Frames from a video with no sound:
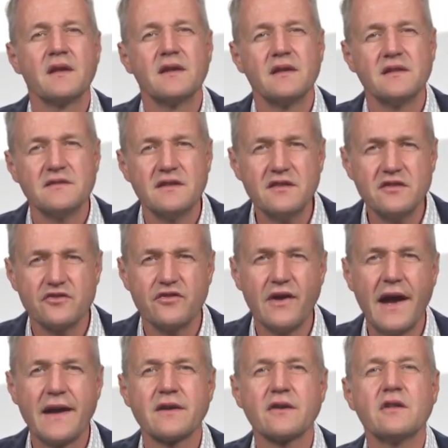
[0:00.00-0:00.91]
In this
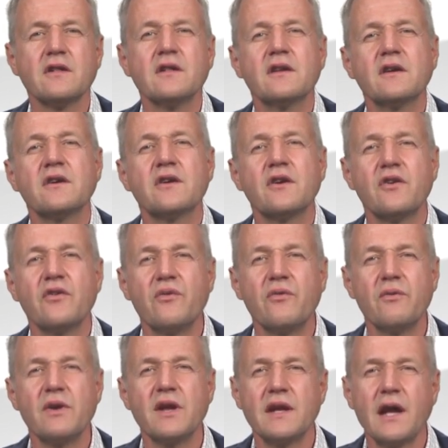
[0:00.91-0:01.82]
triangle,
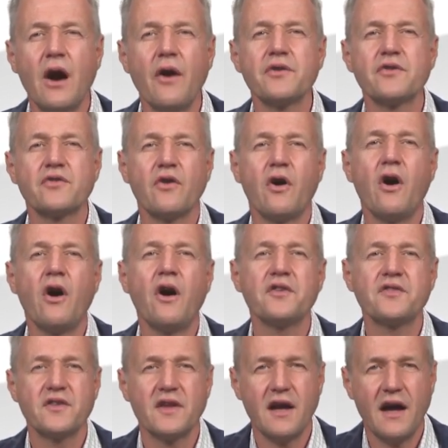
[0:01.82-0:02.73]
we now
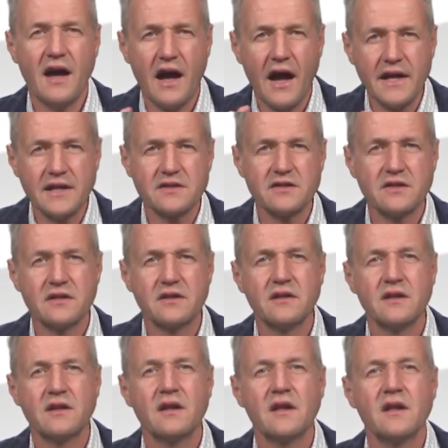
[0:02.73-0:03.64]
draw the height
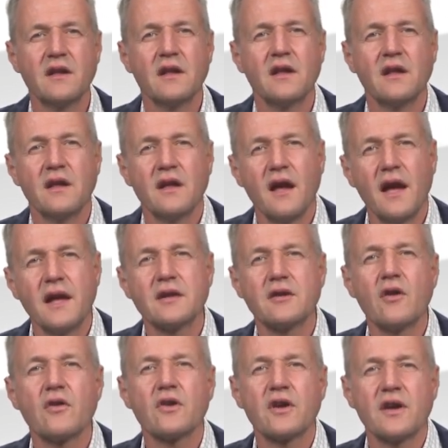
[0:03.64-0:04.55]

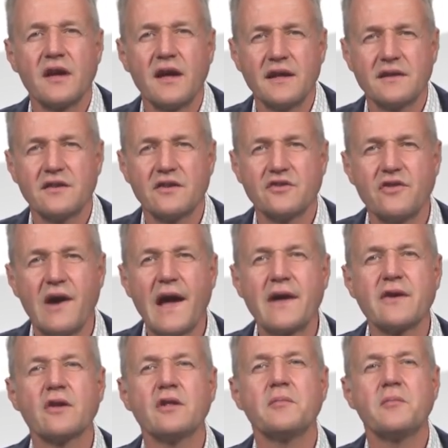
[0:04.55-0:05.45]
and look at the
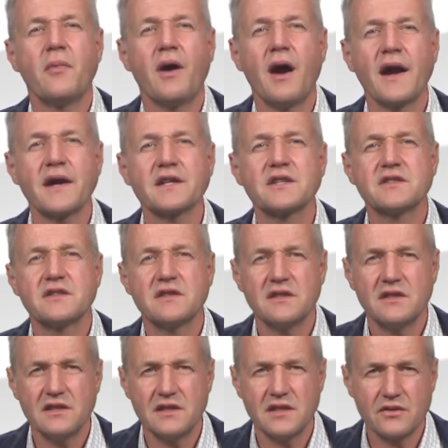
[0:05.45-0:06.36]
triangle marked
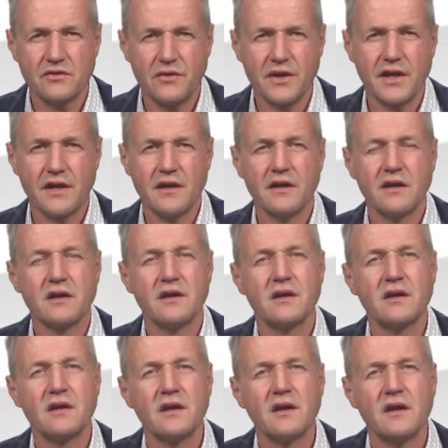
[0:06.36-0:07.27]
in green.
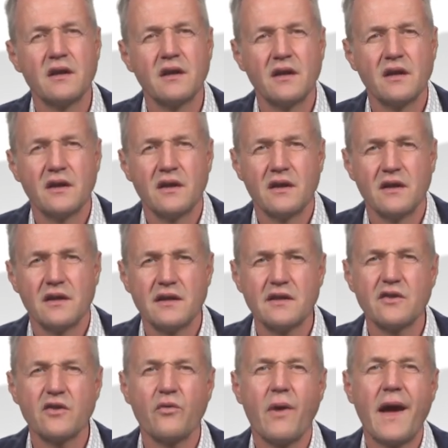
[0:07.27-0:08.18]
It
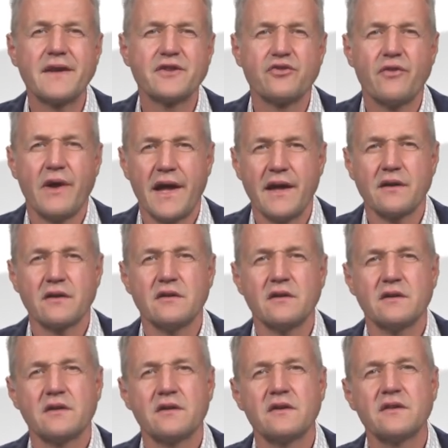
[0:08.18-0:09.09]
is a right
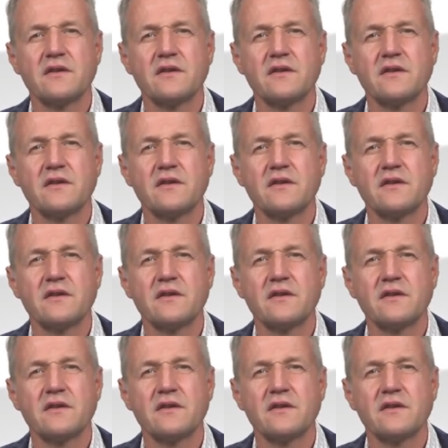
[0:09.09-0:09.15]
triangle.